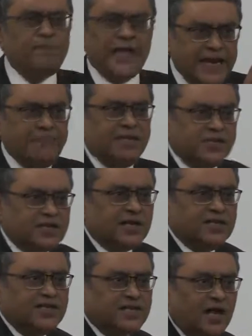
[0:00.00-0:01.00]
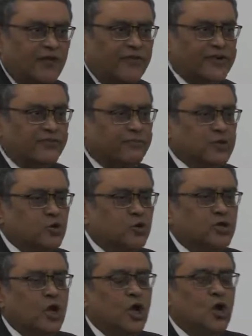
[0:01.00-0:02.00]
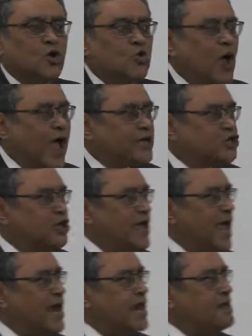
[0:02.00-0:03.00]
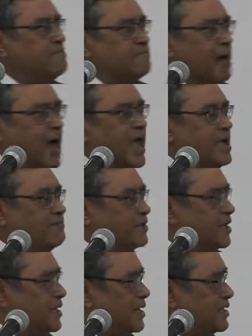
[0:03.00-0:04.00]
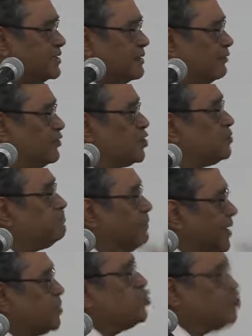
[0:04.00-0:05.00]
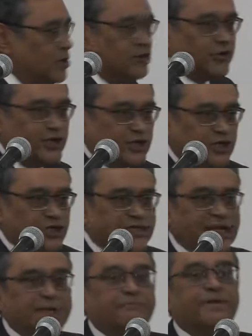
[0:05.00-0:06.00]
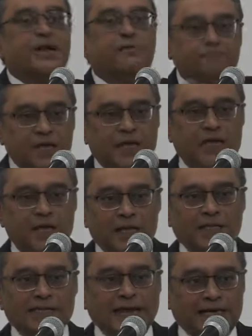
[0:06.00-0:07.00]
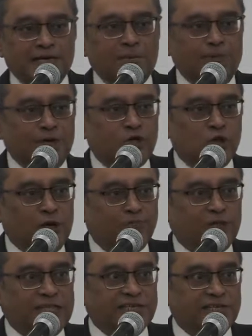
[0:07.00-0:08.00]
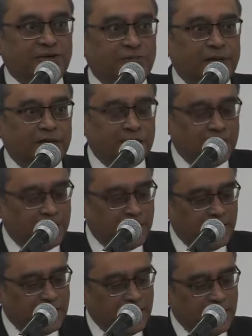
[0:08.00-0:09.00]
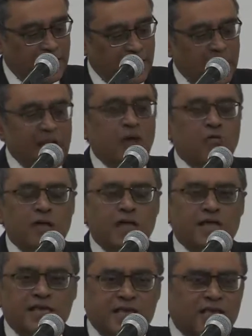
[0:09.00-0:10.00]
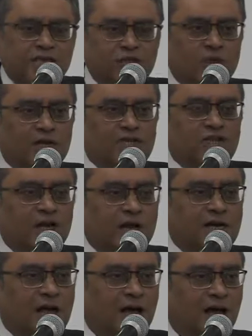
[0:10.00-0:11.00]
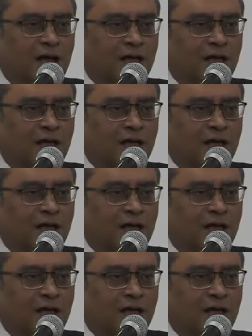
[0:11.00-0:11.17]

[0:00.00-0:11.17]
by any means a conservative, but who, who actually had imbibed some of the spiritual traditions that had, been appeal, that had appealed to him considerably. Now, he saw the charkha